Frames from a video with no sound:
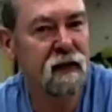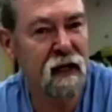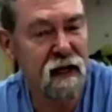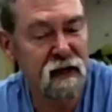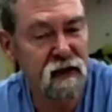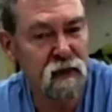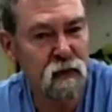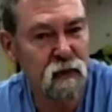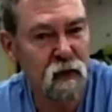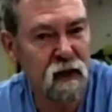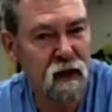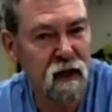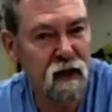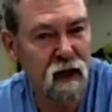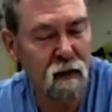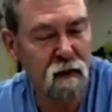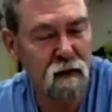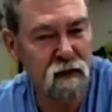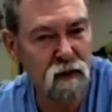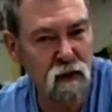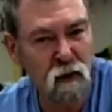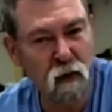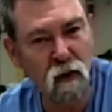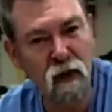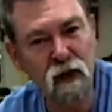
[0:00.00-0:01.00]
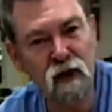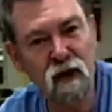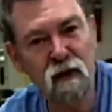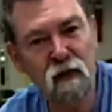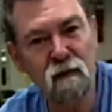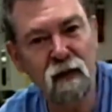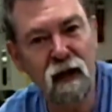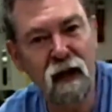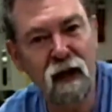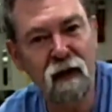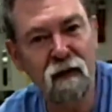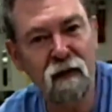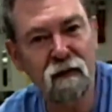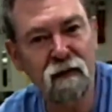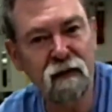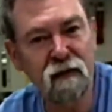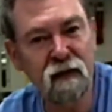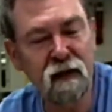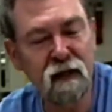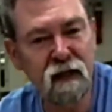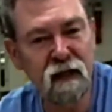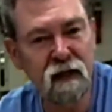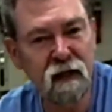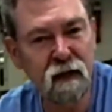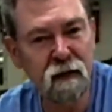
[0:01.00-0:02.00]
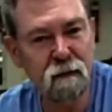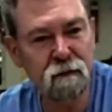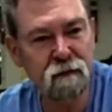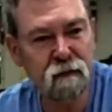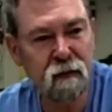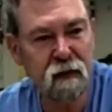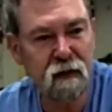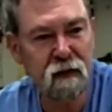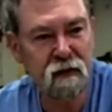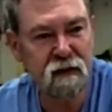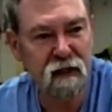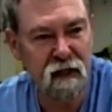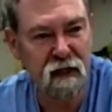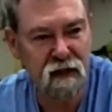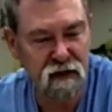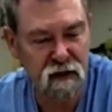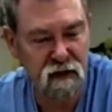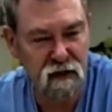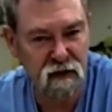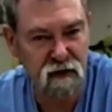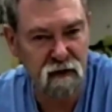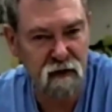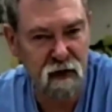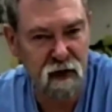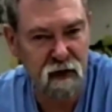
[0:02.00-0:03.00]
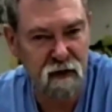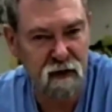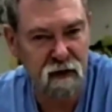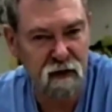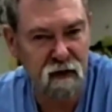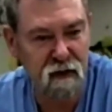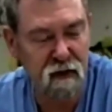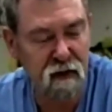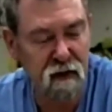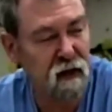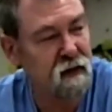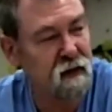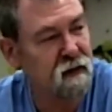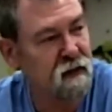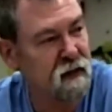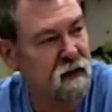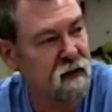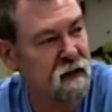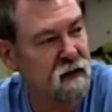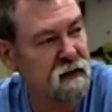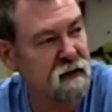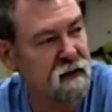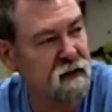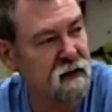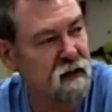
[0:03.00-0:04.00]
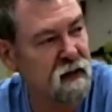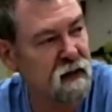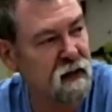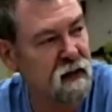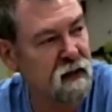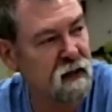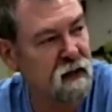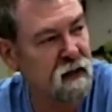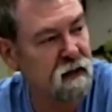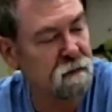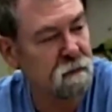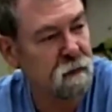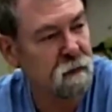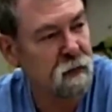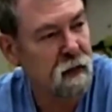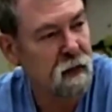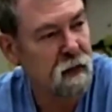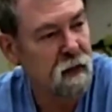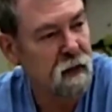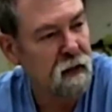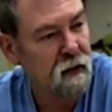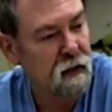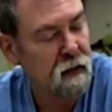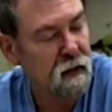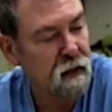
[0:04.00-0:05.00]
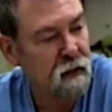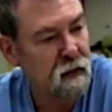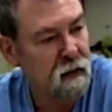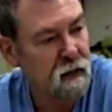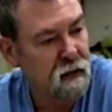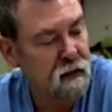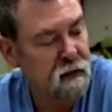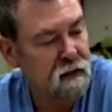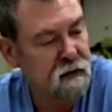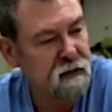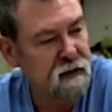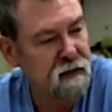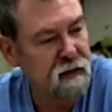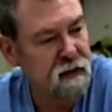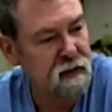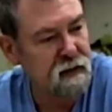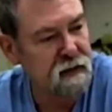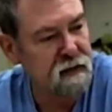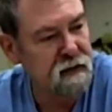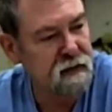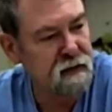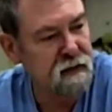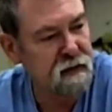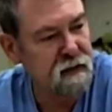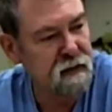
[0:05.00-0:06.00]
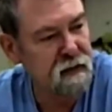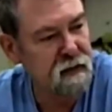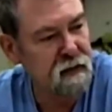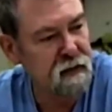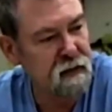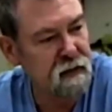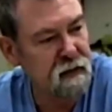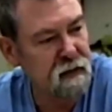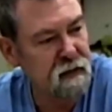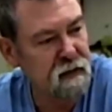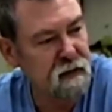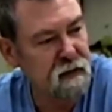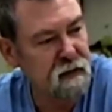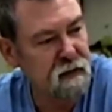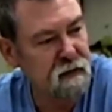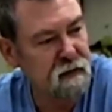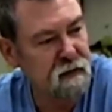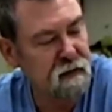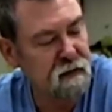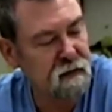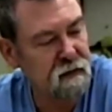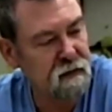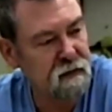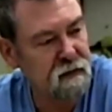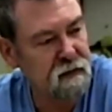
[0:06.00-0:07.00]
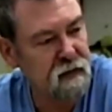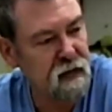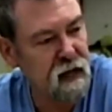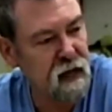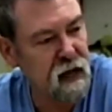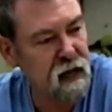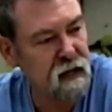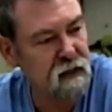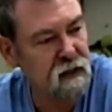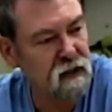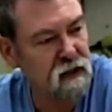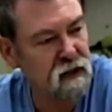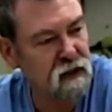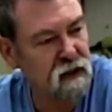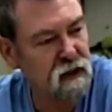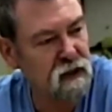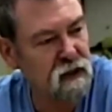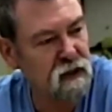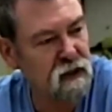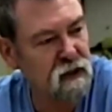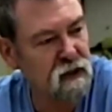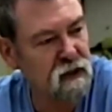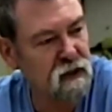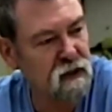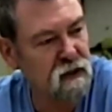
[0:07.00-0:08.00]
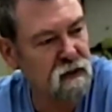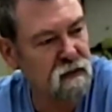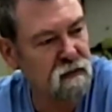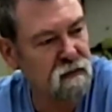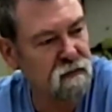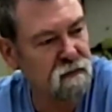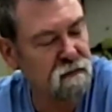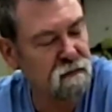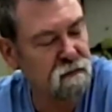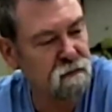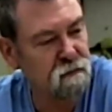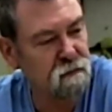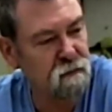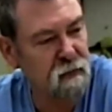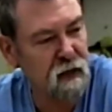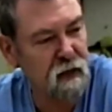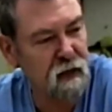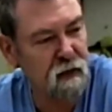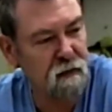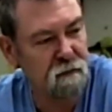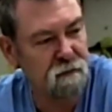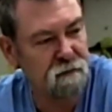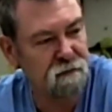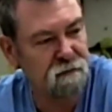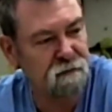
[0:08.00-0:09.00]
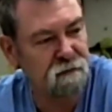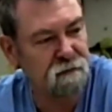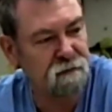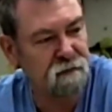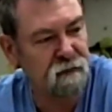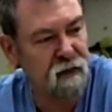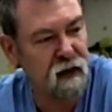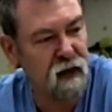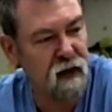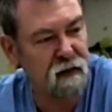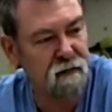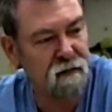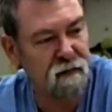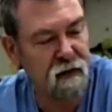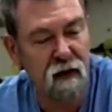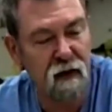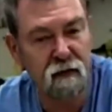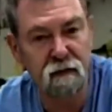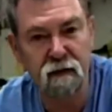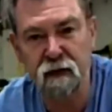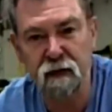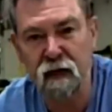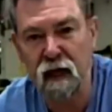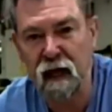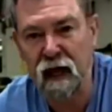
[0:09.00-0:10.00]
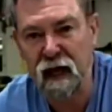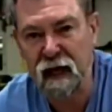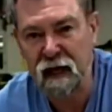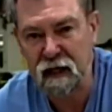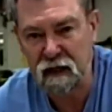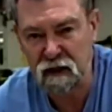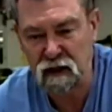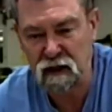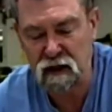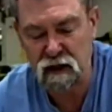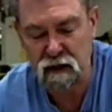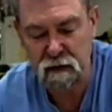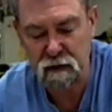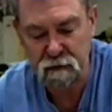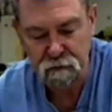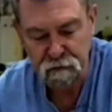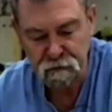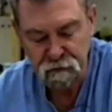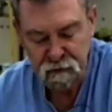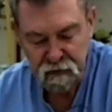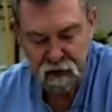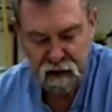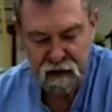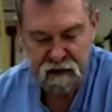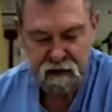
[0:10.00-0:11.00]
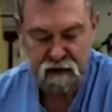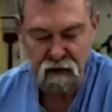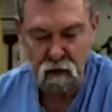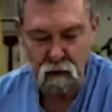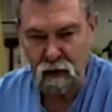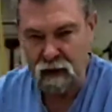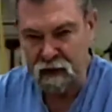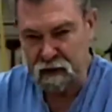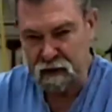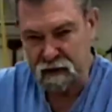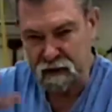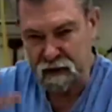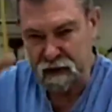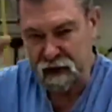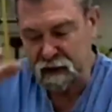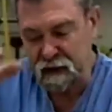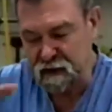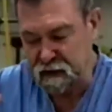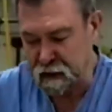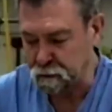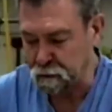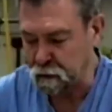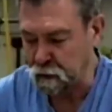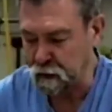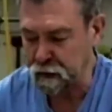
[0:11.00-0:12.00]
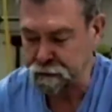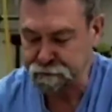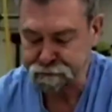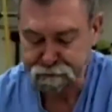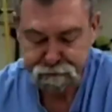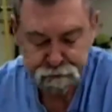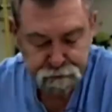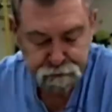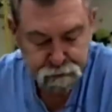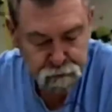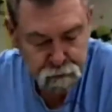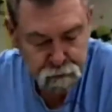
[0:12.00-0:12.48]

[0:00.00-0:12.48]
Last week I was talking about the dust extractor. I think it's a DC-500H. It's the one that stands upright.